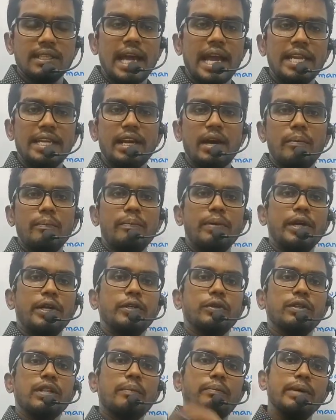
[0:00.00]
than
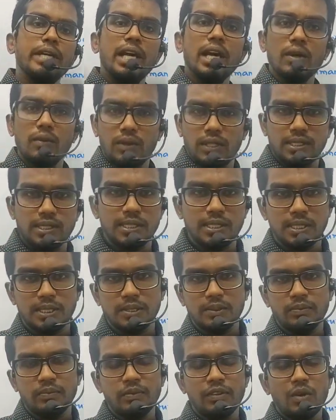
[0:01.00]
compared to the bigger
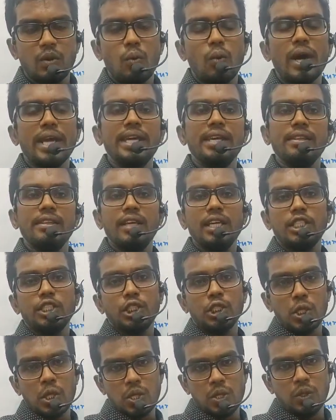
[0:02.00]
ones. Why is it
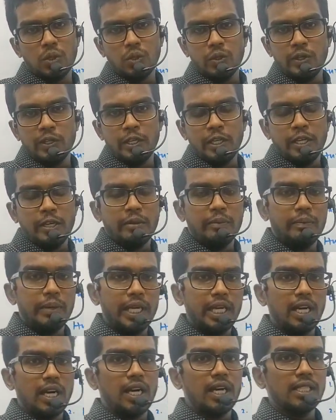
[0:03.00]
so?
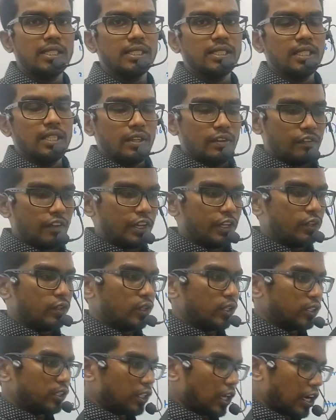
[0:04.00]
Because when you
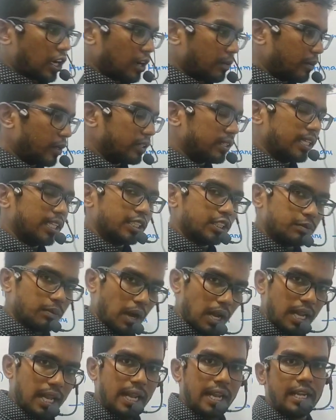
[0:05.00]
talk about the
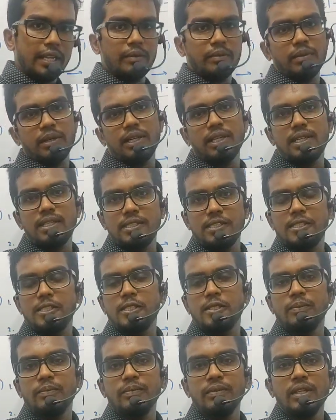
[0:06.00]
smaller
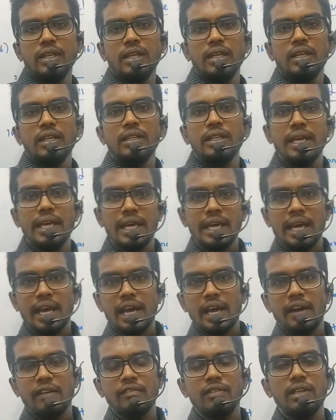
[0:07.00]
animals, they
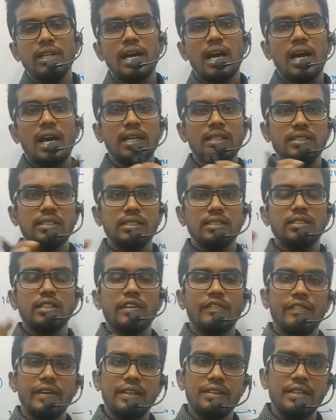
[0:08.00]
have large
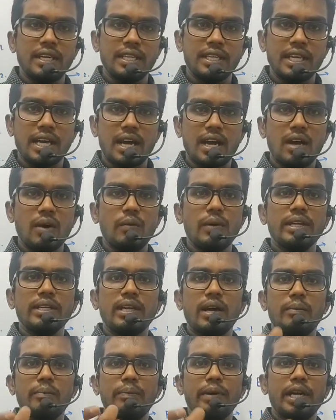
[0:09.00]
surface area
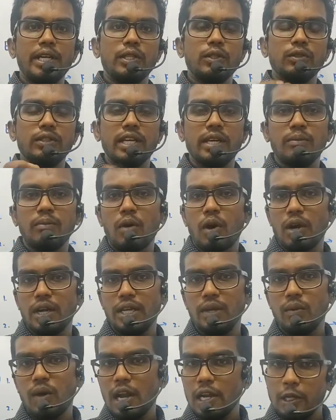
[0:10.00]
when compared to their
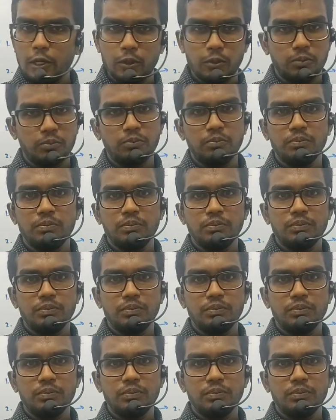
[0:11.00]
body volume.